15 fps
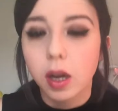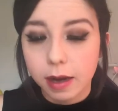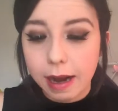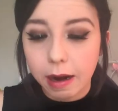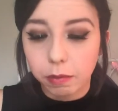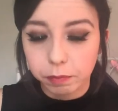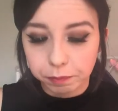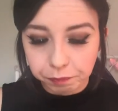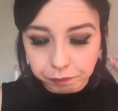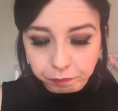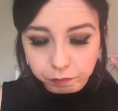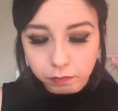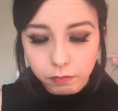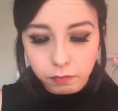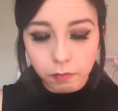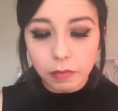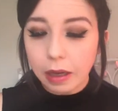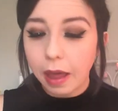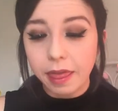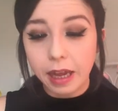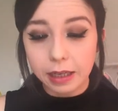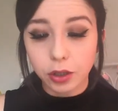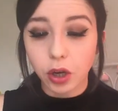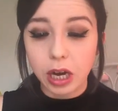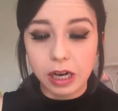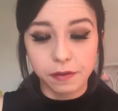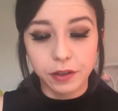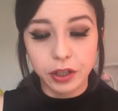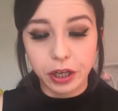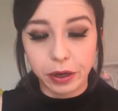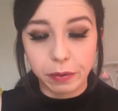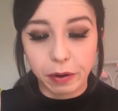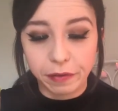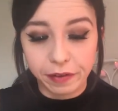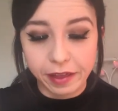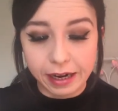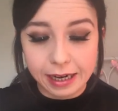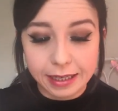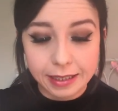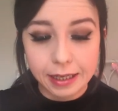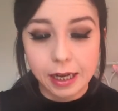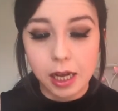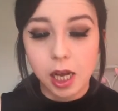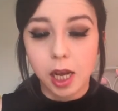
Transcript: Now, that's gonna have to do for that